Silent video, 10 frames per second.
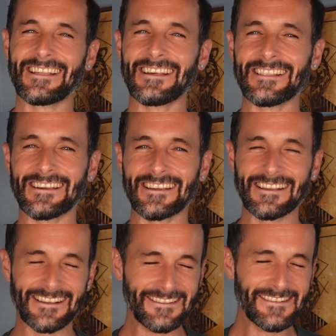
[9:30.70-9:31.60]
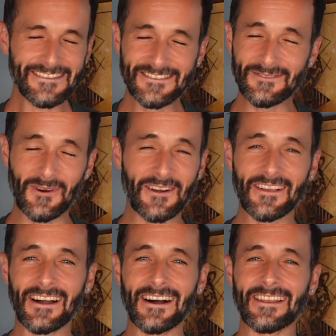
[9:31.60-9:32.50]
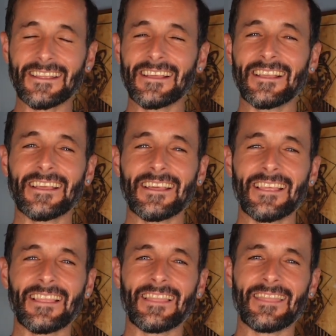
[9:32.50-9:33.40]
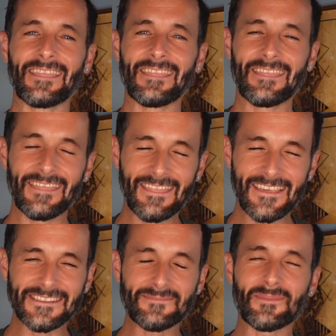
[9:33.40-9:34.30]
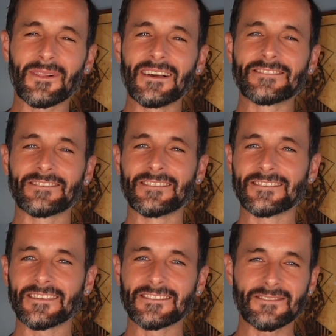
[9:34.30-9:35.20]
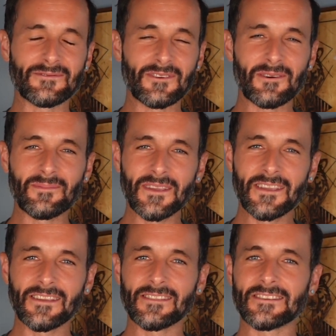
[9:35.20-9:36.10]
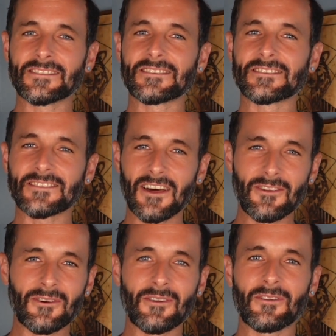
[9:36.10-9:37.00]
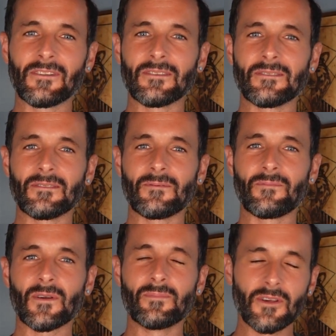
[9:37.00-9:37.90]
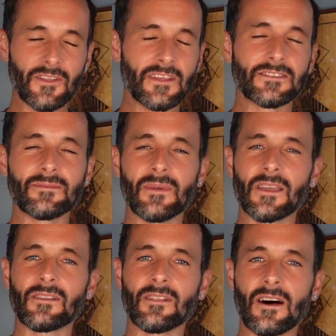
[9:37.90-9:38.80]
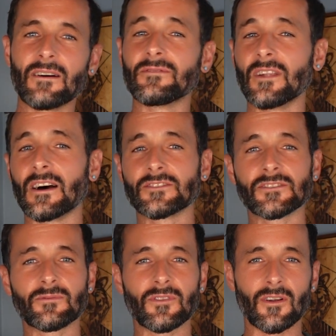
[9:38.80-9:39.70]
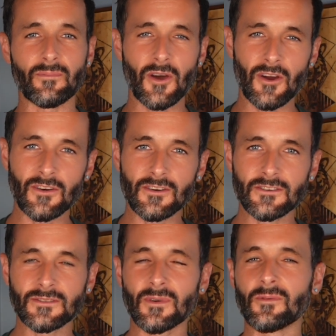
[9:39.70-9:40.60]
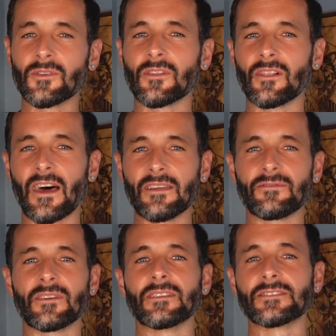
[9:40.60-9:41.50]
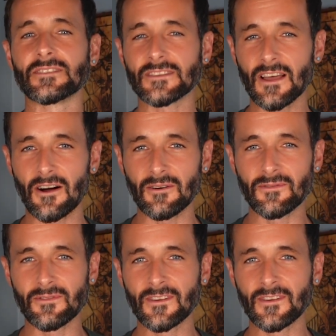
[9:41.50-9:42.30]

Like, swear to God, this pleasure, this sense of well-being, this subtle ability to make love, not just with our partners, but with life itself,